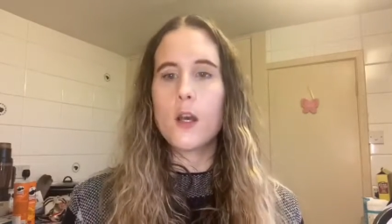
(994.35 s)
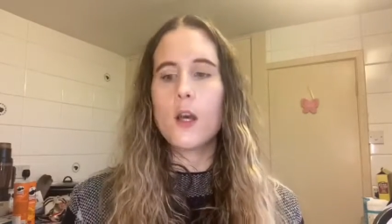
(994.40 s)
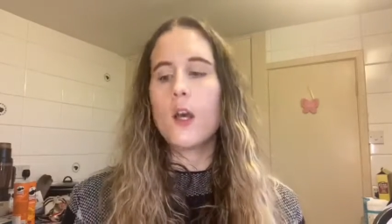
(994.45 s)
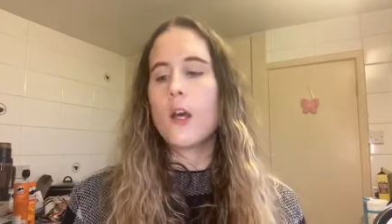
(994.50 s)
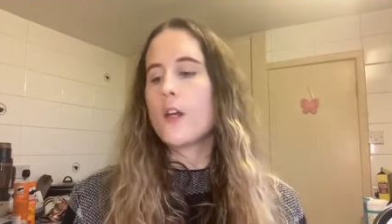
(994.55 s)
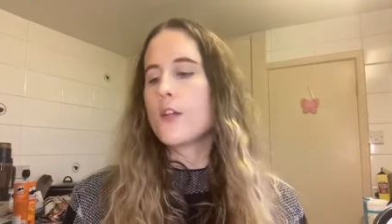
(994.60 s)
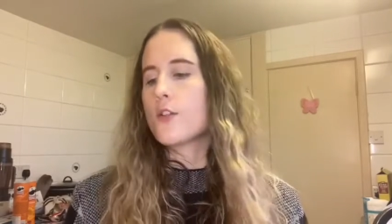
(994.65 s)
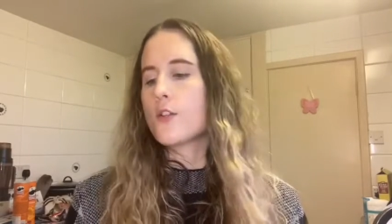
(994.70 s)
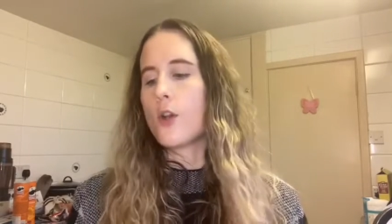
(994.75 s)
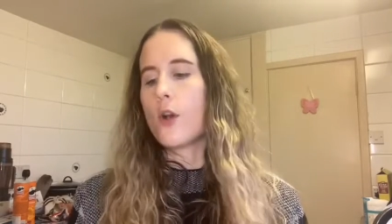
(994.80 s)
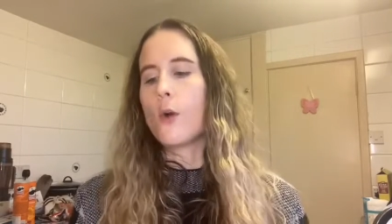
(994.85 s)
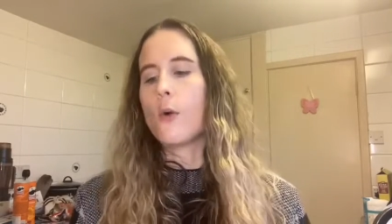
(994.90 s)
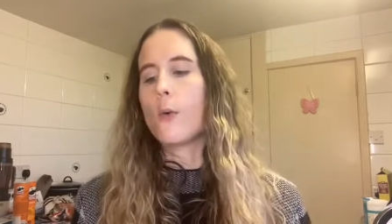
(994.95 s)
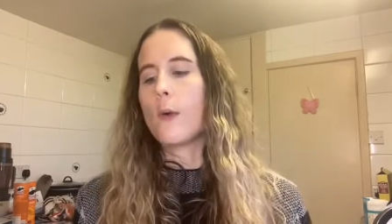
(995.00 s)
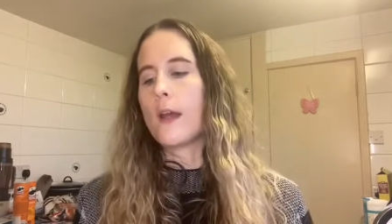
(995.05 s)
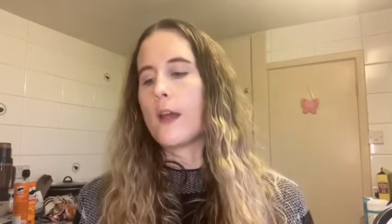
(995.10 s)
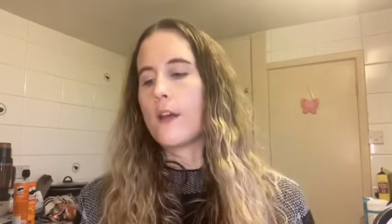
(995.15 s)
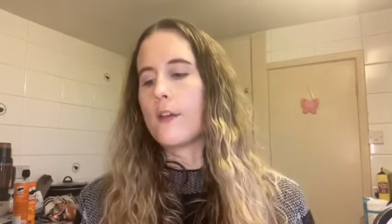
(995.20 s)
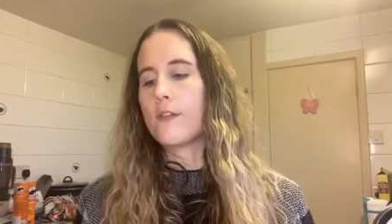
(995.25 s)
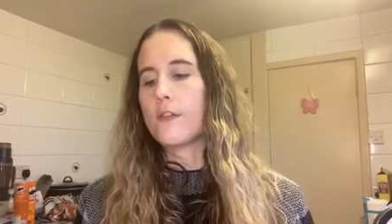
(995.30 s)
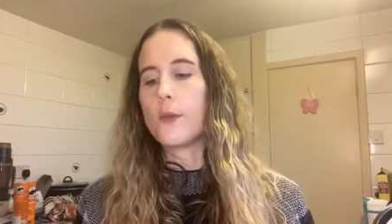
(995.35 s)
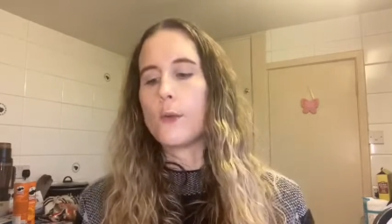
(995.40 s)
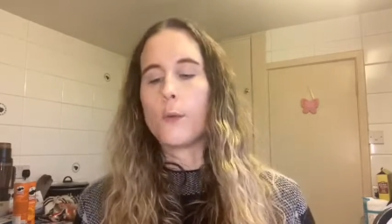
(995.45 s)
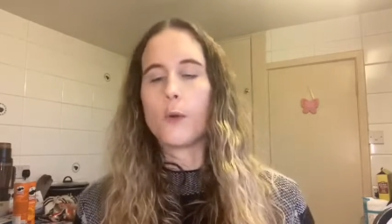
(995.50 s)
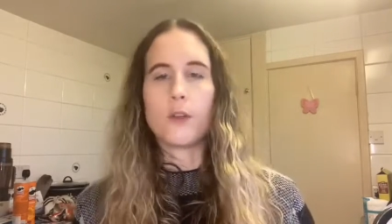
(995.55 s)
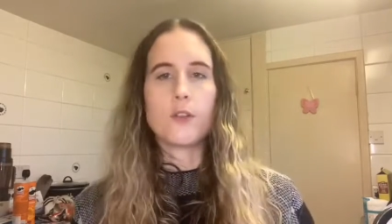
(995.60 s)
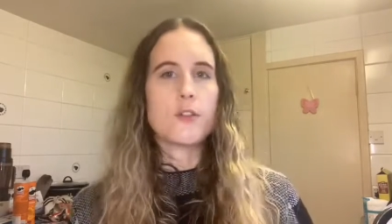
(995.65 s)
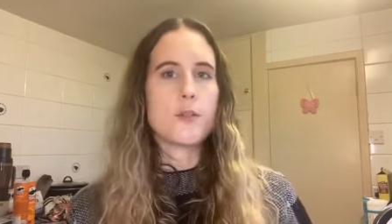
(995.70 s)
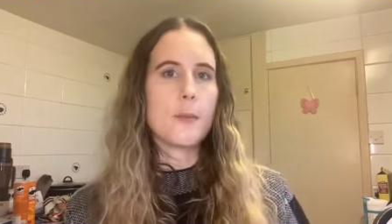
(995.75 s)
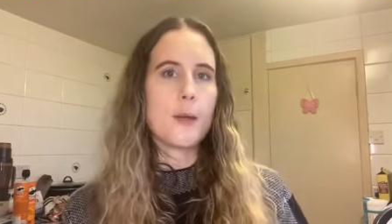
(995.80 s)
so if you want
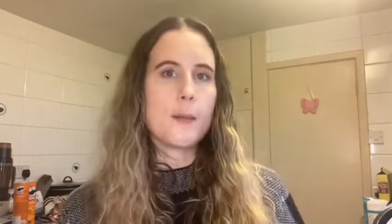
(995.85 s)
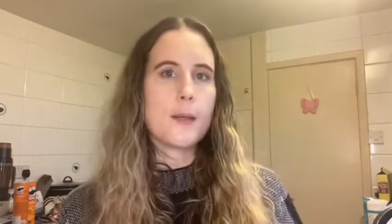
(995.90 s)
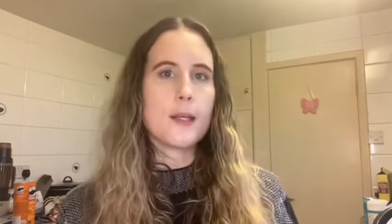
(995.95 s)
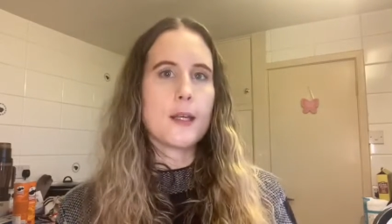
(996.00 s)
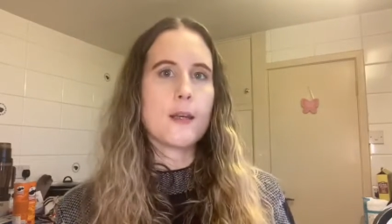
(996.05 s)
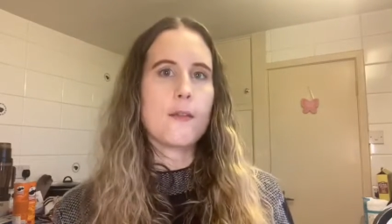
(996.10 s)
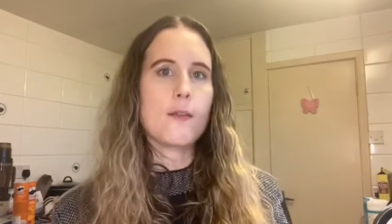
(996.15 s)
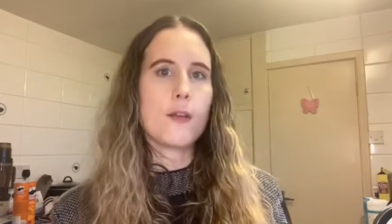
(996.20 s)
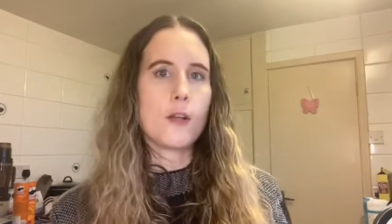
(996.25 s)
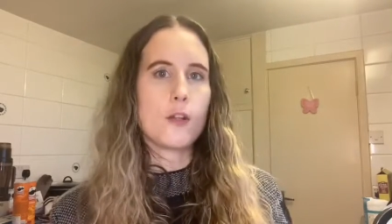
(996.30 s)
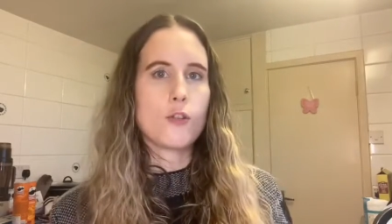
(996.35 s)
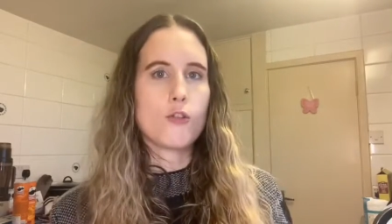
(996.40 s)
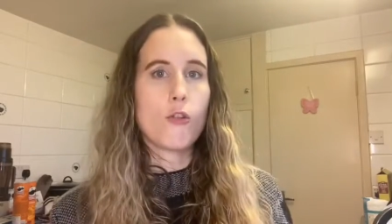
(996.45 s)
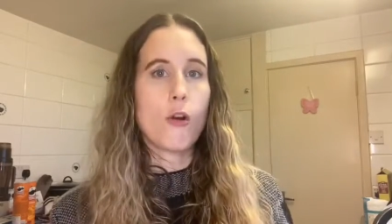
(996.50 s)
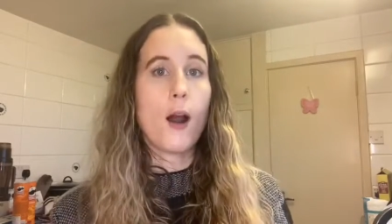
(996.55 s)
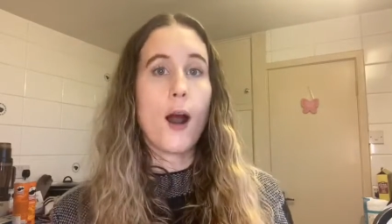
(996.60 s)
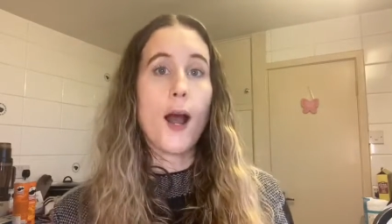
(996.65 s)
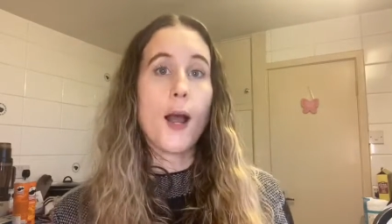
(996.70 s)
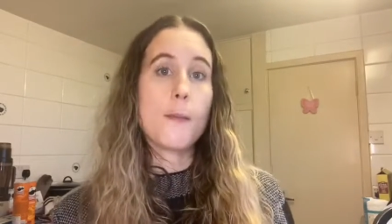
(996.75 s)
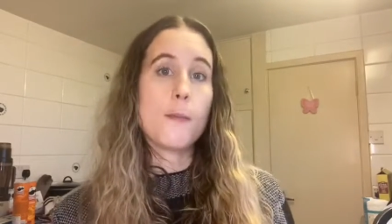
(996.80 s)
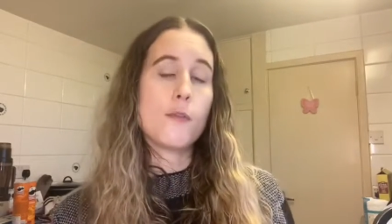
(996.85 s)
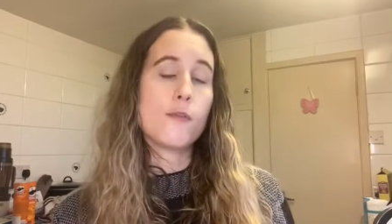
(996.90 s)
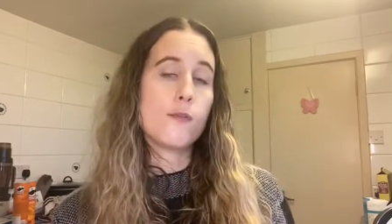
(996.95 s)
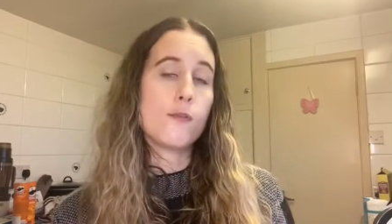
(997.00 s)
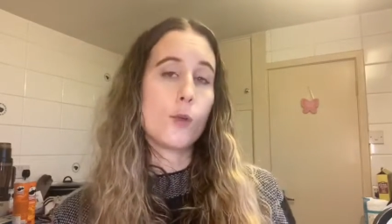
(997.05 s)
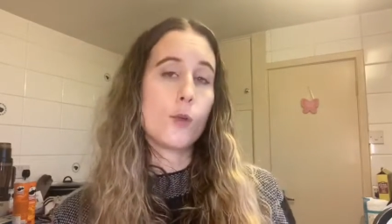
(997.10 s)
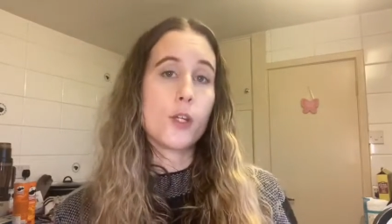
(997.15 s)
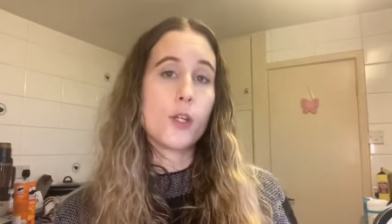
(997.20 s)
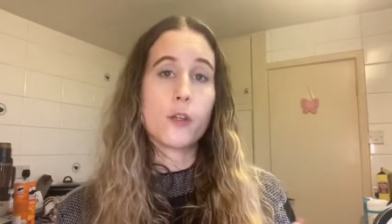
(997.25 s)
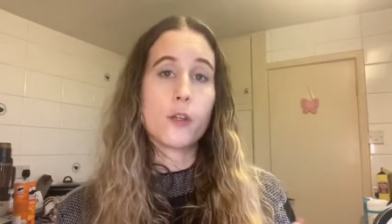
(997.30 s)
to maybe give it a try before
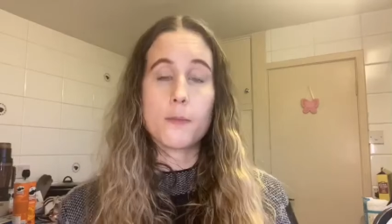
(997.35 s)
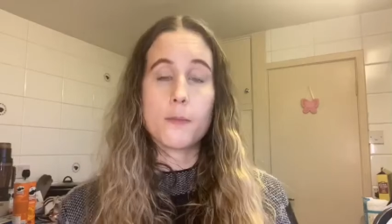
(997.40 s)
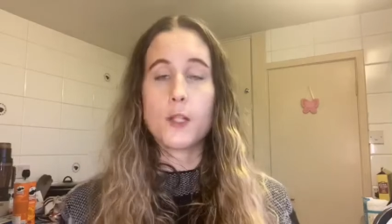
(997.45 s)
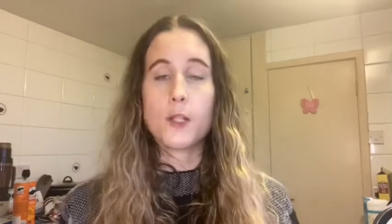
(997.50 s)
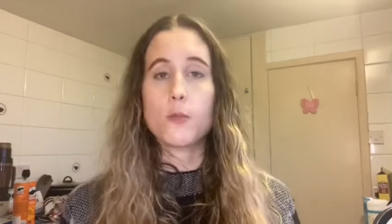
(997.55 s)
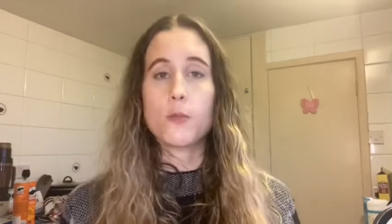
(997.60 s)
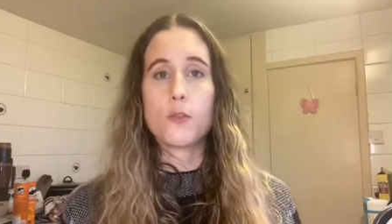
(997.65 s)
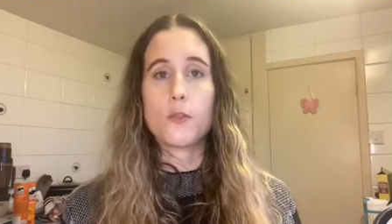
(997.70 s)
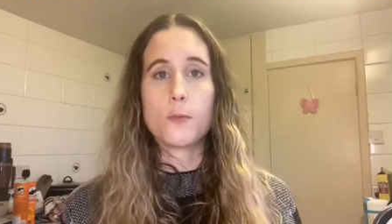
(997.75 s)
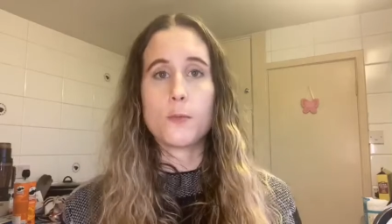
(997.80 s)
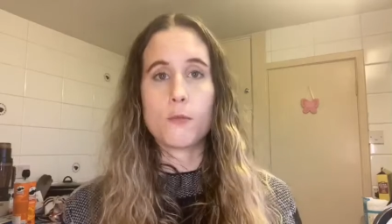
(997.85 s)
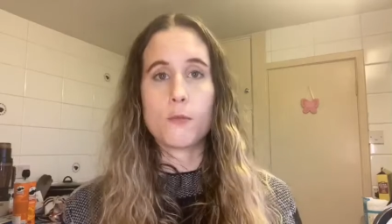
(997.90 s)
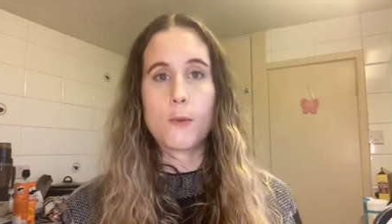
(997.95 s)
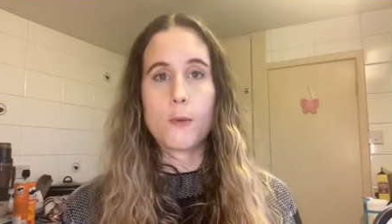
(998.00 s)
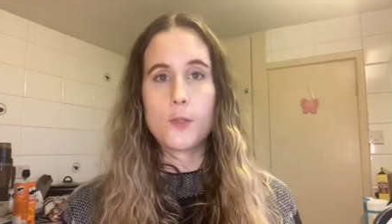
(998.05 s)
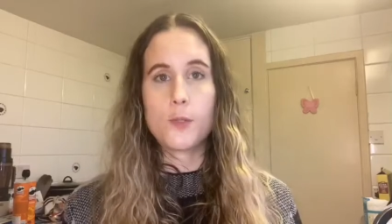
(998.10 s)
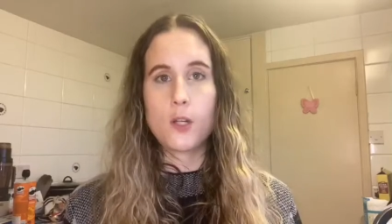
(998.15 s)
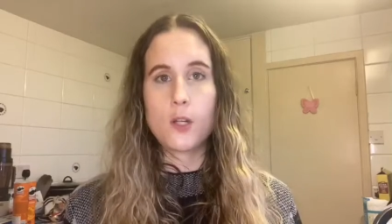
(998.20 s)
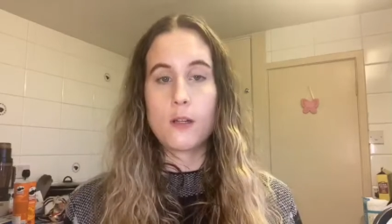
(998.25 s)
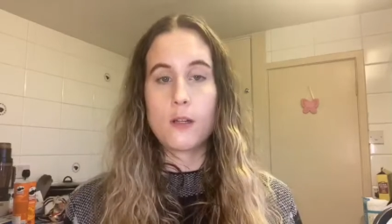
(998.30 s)
you commit to a subscription,